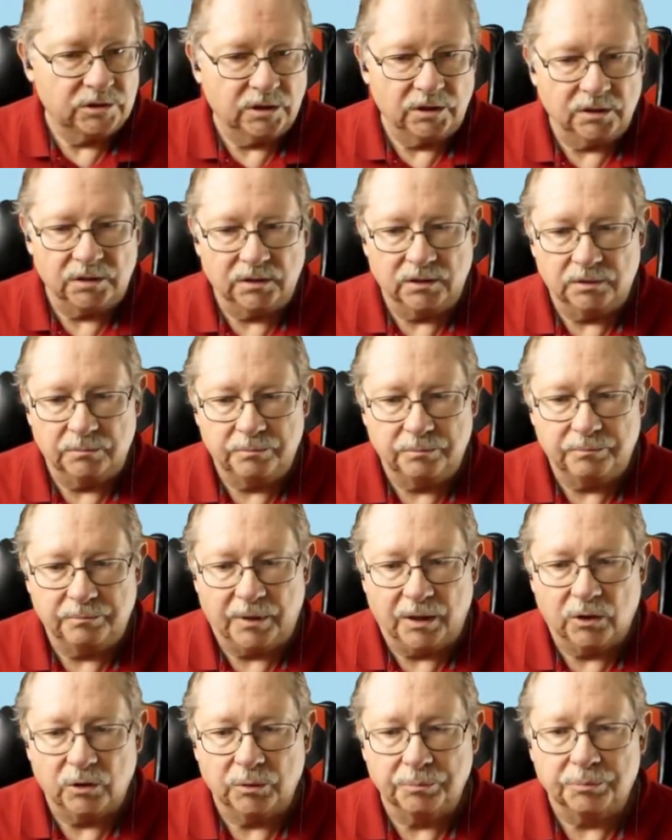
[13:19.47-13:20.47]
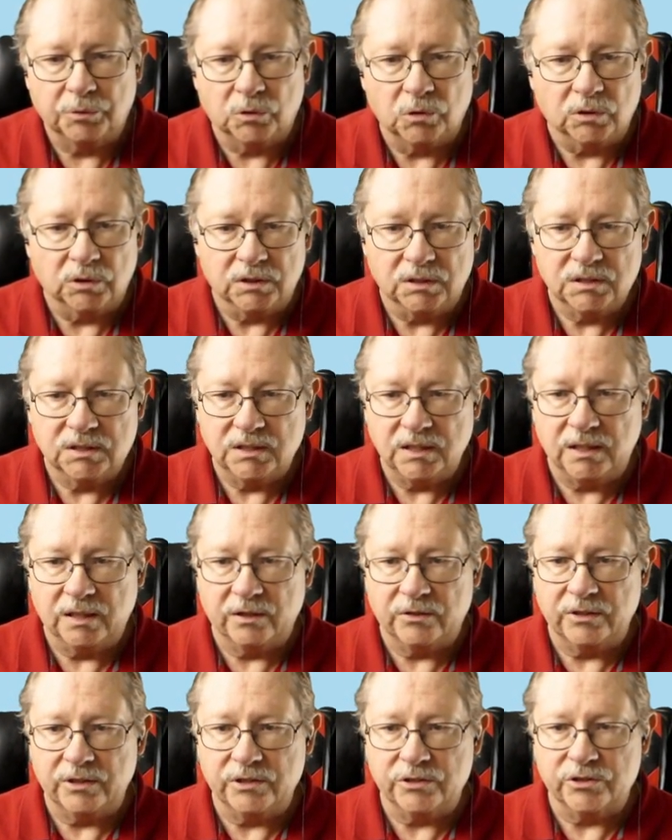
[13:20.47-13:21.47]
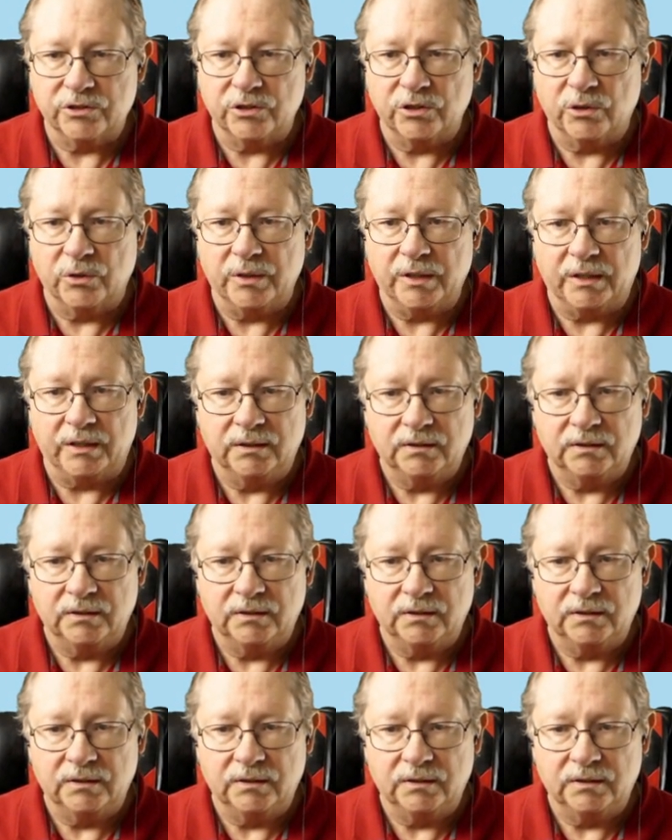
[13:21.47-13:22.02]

the power pole and see how things are going.